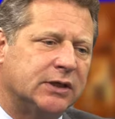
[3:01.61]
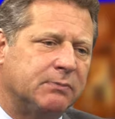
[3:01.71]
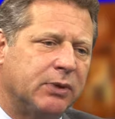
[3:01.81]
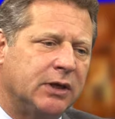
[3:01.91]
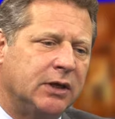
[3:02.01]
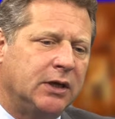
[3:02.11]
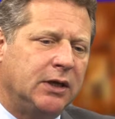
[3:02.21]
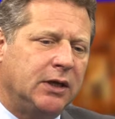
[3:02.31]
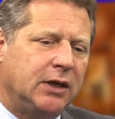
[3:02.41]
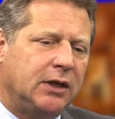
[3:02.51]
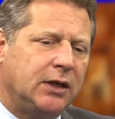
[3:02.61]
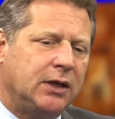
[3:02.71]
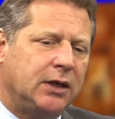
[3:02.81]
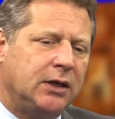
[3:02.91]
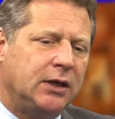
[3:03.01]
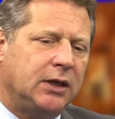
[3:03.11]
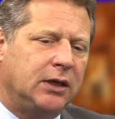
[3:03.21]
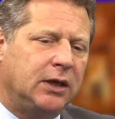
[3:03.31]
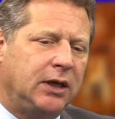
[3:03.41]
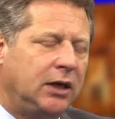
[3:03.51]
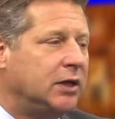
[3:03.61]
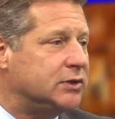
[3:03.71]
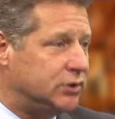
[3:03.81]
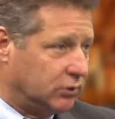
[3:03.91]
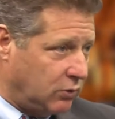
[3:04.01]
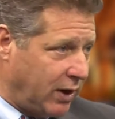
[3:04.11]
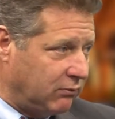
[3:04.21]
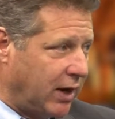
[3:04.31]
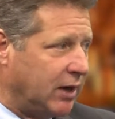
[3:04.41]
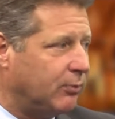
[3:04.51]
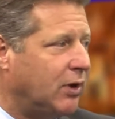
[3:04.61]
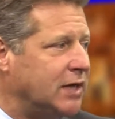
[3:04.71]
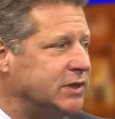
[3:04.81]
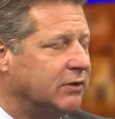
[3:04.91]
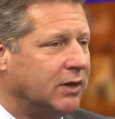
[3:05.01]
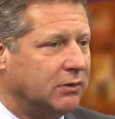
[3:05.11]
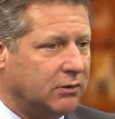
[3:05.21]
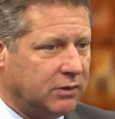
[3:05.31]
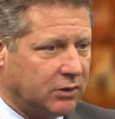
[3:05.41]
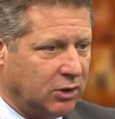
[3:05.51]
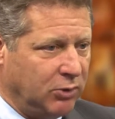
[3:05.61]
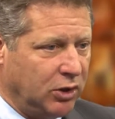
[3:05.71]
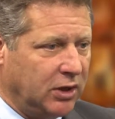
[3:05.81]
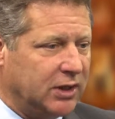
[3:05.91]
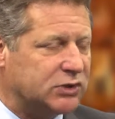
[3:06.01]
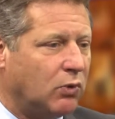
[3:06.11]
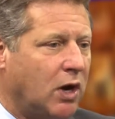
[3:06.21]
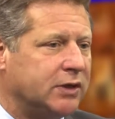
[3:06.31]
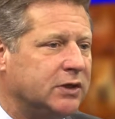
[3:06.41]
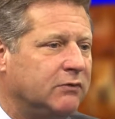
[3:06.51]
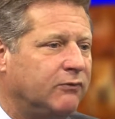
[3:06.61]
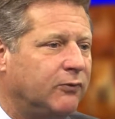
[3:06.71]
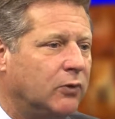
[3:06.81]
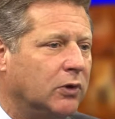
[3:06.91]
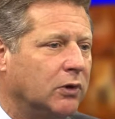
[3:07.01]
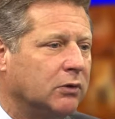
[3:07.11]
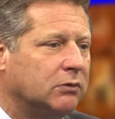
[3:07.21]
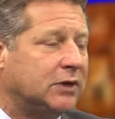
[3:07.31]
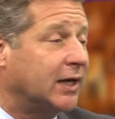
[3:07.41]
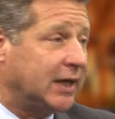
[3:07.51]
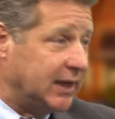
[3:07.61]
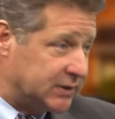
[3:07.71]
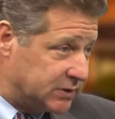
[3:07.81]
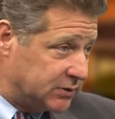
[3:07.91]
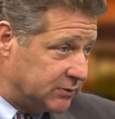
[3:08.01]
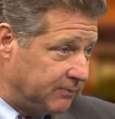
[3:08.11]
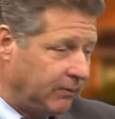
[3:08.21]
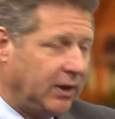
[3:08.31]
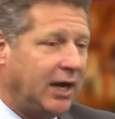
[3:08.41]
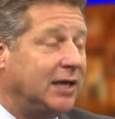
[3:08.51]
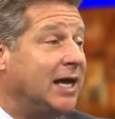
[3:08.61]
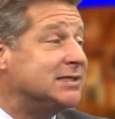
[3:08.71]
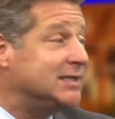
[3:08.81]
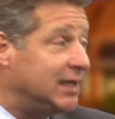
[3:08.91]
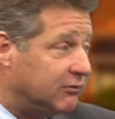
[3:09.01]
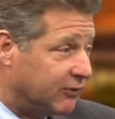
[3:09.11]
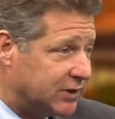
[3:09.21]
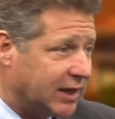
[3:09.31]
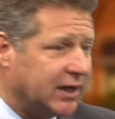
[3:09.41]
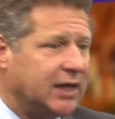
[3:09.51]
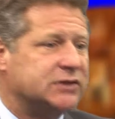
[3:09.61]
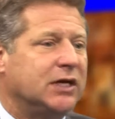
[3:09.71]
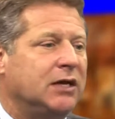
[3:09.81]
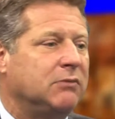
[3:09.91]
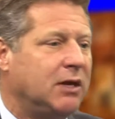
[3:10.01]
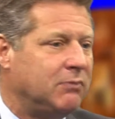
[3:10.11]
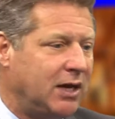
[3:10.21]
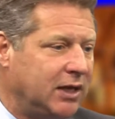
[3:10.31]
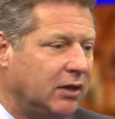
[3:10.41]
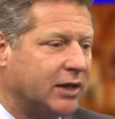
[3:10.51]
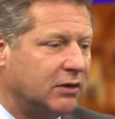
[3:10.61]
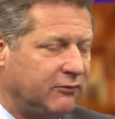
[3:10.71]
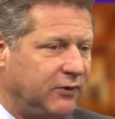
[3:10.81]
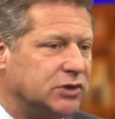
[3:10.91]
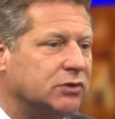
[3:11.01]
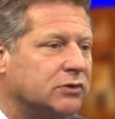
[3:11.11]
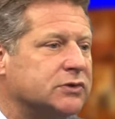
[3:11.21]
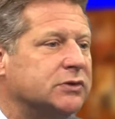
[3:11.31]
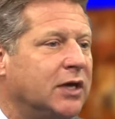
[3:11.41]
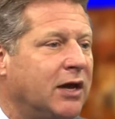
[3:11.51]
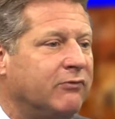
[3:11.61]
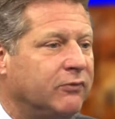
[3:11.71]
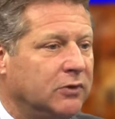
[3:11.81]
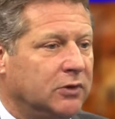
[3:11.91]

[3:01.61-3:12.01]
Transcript: but it is. You're quite right. A project that the community has wanted for decades, and has needed for decades, and many elected officials have